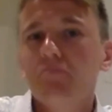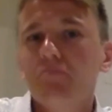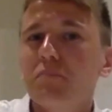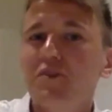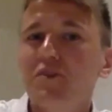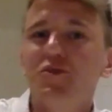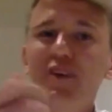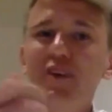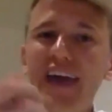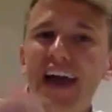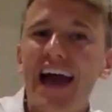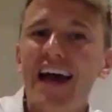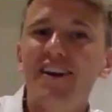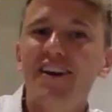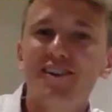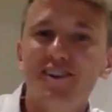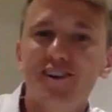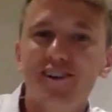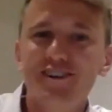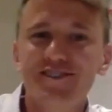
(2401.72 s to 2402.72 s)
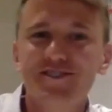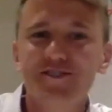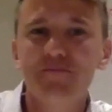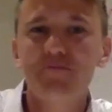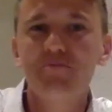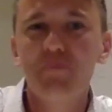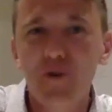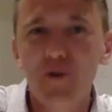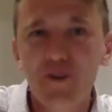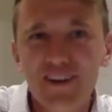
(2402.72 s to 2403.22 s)
But you can also
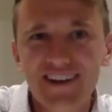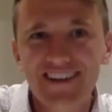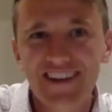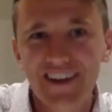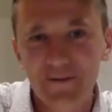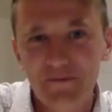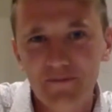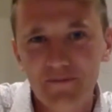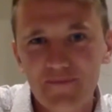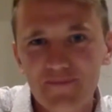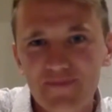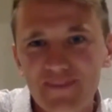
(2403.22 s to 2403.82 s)
boil them.